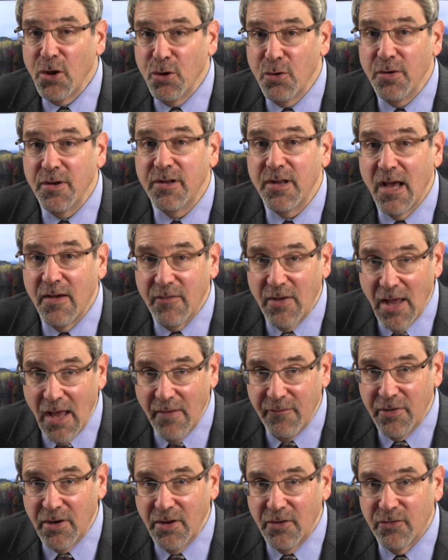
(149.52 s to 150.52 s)
you need to have
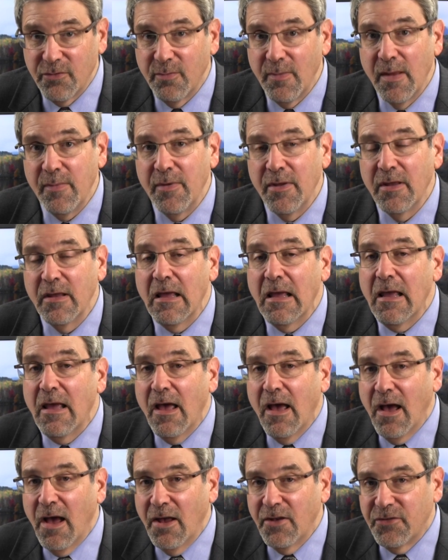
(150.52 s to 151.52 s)
evidence, maybe
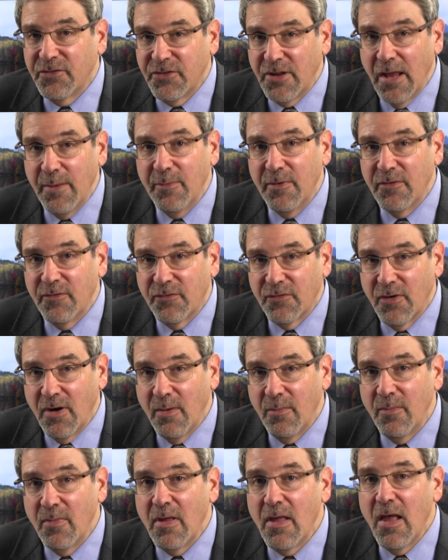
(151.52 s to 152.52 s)
a statement
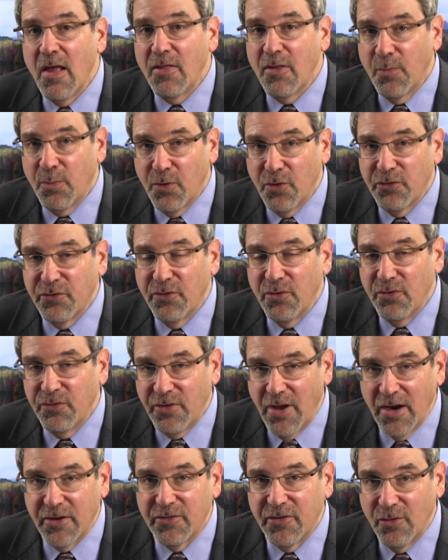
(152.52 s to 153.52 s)
from the person
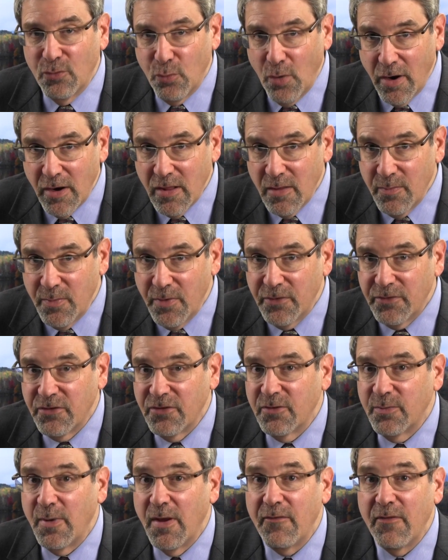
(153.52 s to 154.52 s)
who's actually running the
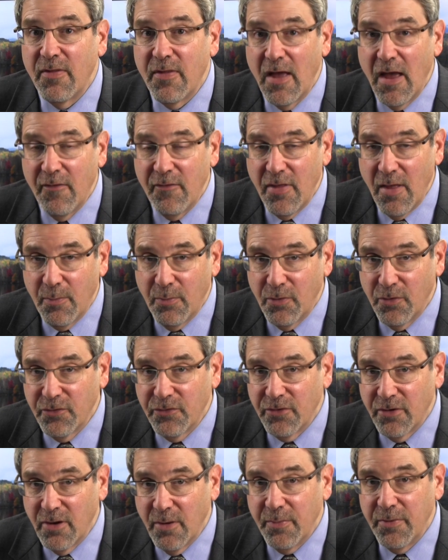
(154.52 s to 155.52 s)
business, maybe have that
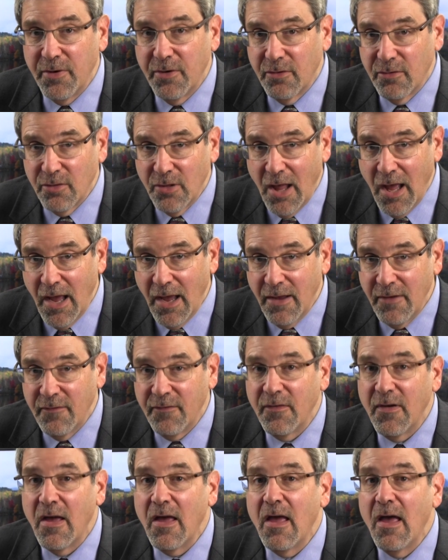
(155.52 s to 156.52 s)
person appear
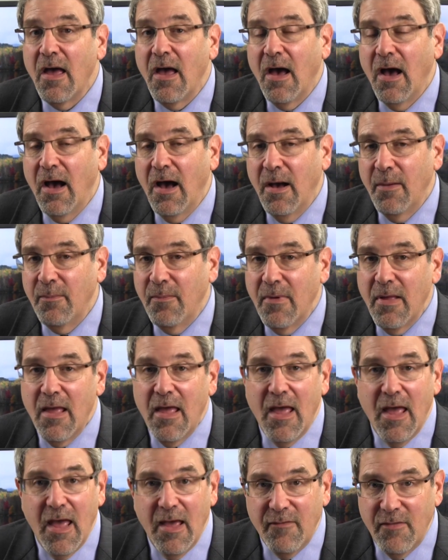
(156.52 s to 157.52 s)
live,
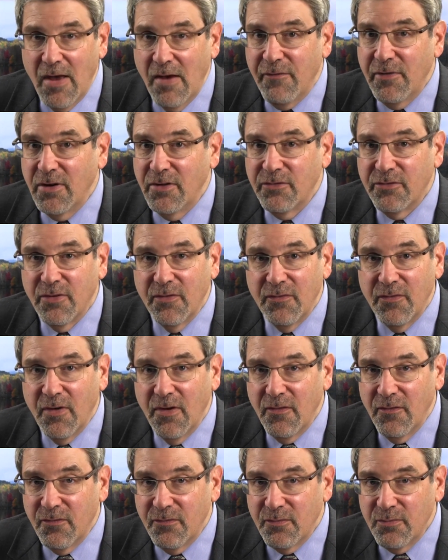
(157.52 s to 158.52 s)
have evidence
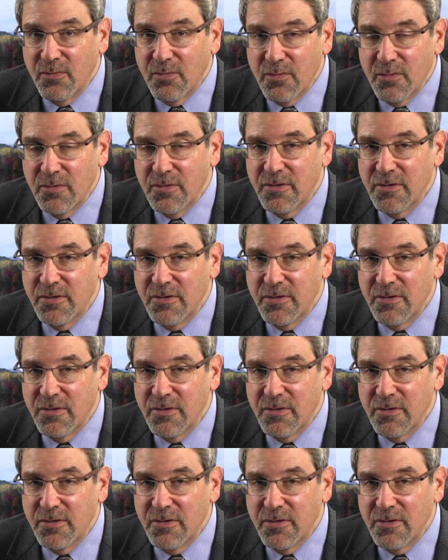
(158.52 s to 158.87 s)
of